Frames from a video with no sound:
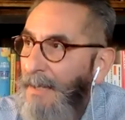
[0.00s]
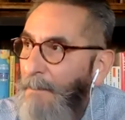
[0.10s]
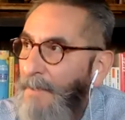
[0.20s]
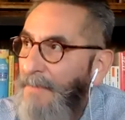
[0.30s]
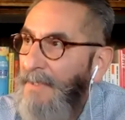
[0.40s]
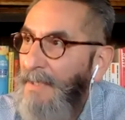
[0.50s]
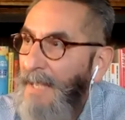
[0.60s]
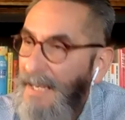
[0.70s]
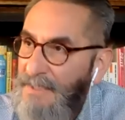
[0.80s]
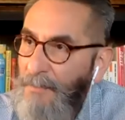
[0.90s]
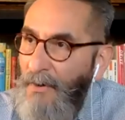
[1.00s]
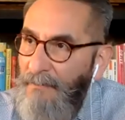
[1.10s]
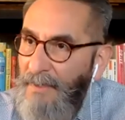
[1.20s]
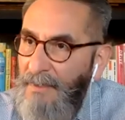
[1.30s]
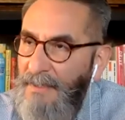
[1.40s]
But the last part
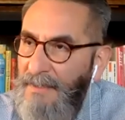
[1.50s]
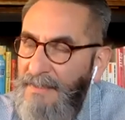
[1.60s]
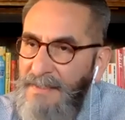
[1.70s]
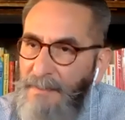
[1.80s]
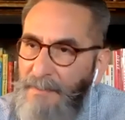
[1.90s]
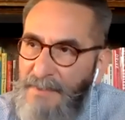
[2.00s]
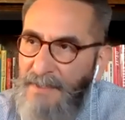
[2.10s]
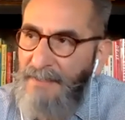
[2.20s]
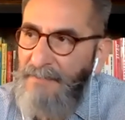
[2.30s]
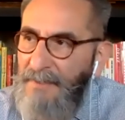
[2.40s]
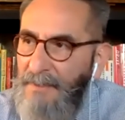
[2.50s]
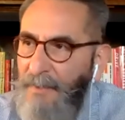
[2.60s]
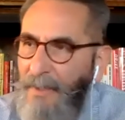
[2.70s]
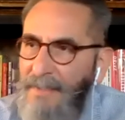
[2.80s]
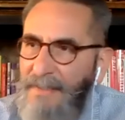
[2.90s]
of it, and this is the most significant
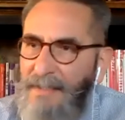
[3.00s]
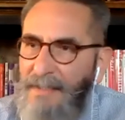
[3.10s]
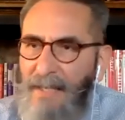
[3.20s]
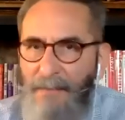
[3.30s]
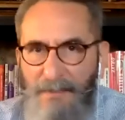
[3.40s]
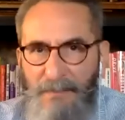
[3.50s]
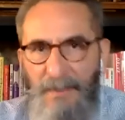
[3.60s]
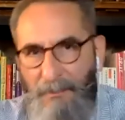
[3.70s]
part, is that that was when the